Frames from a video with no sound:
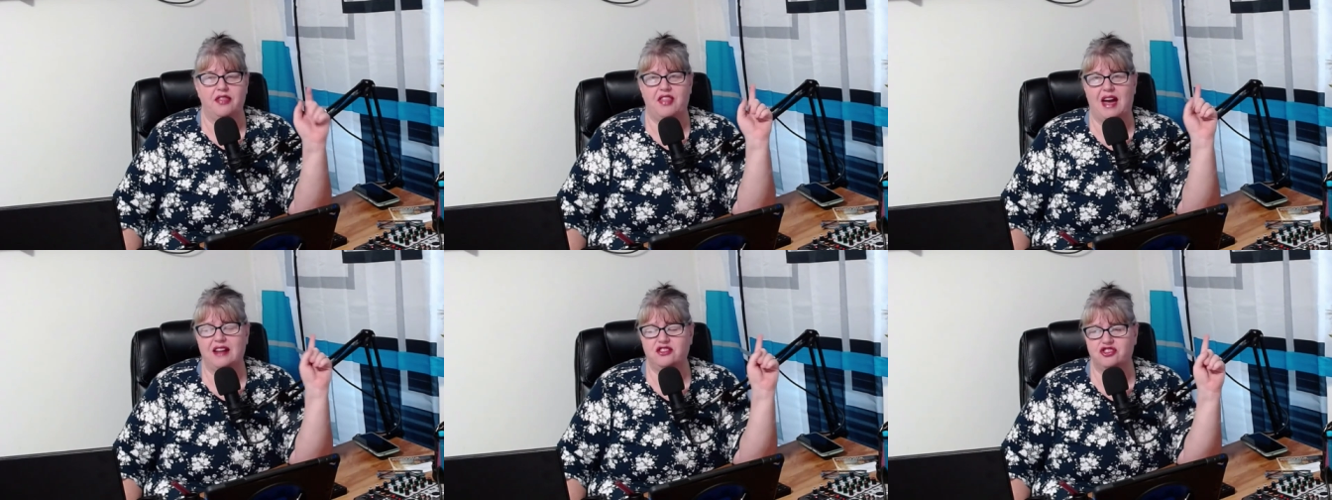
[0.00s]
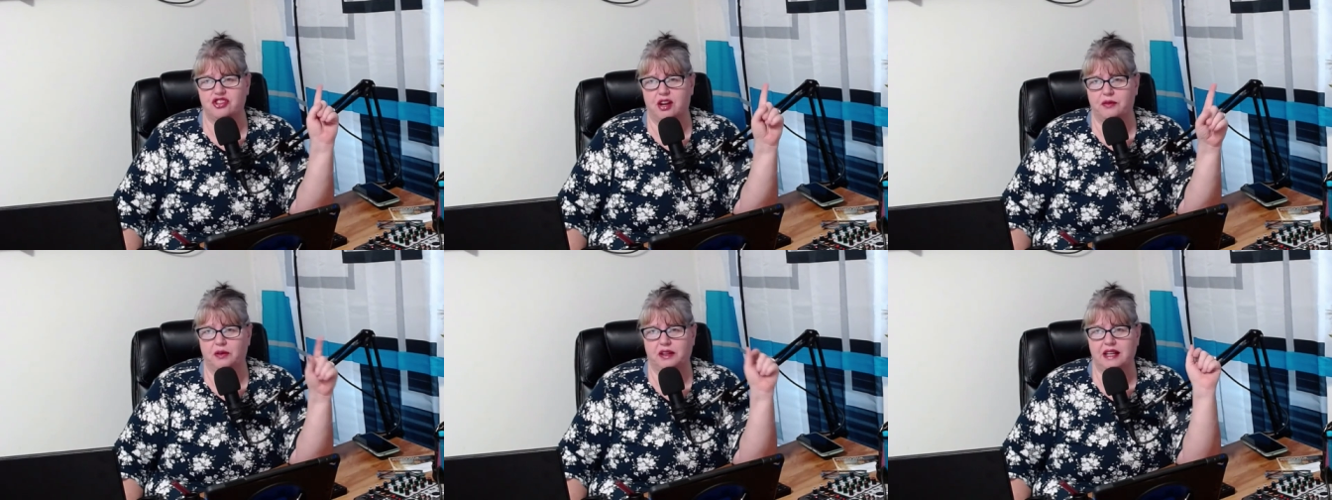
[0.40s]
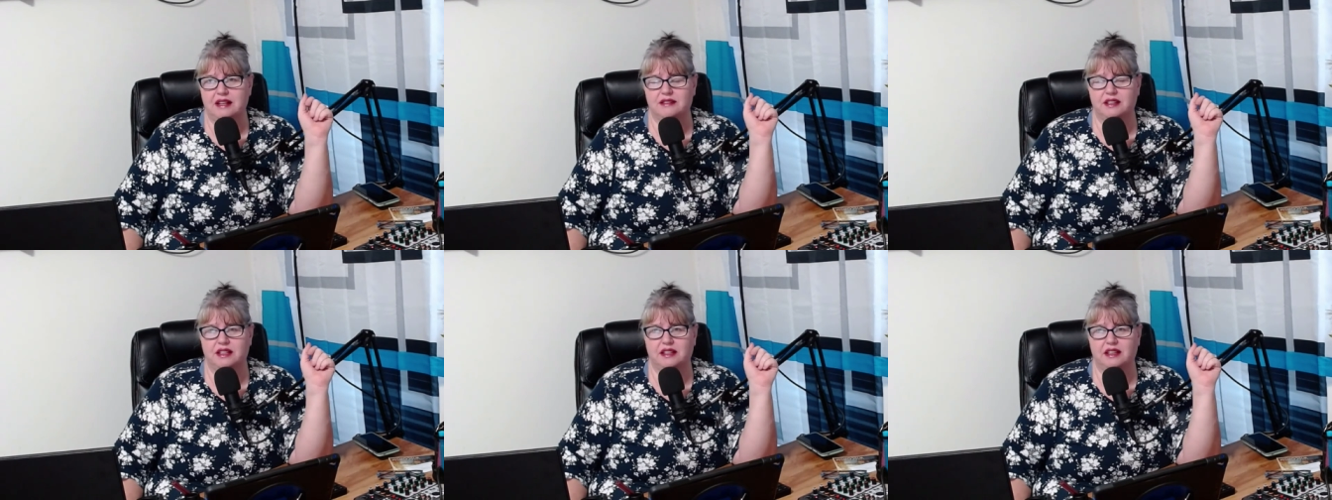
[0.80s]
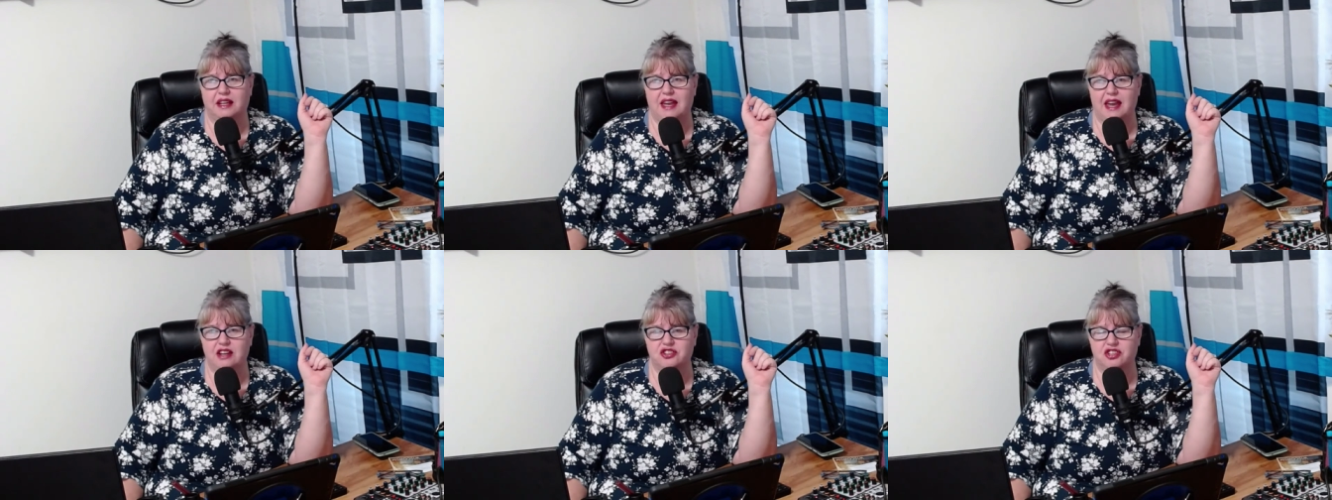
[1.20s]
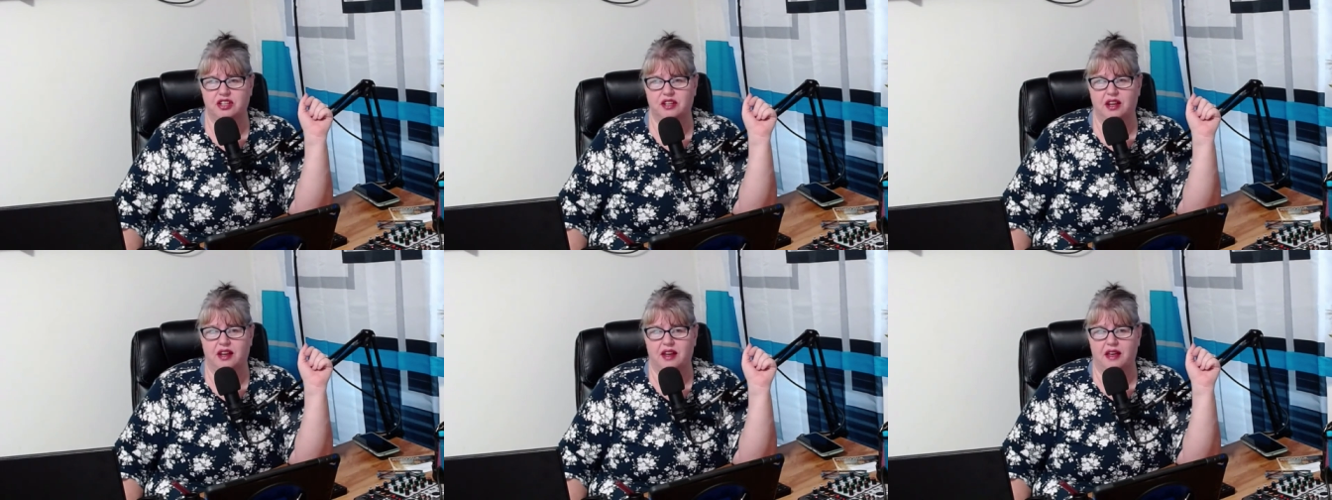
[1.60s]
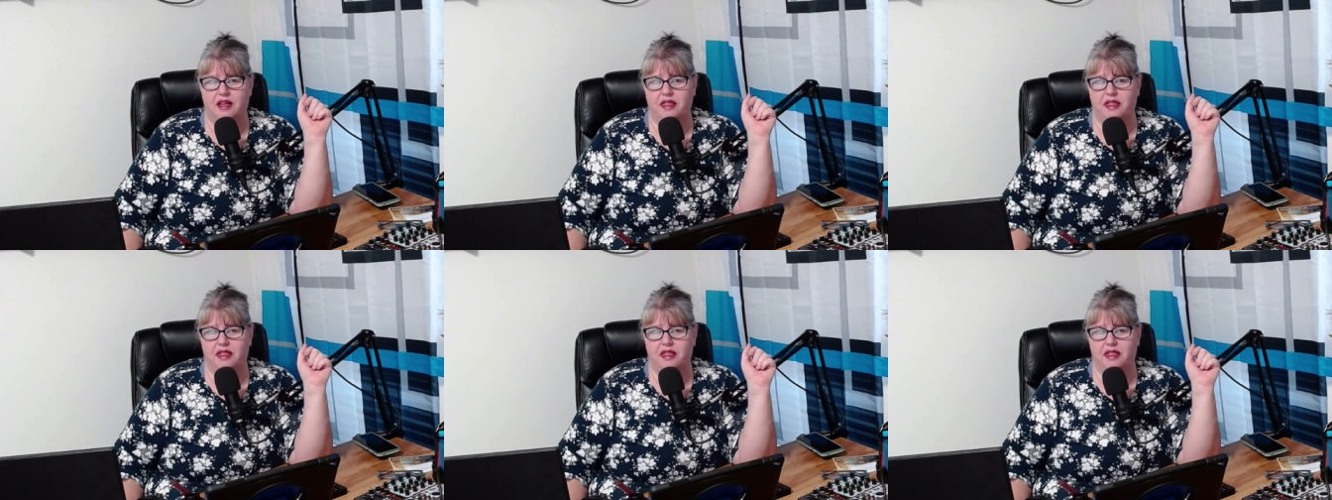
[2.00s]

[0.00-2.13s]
That generally is an indication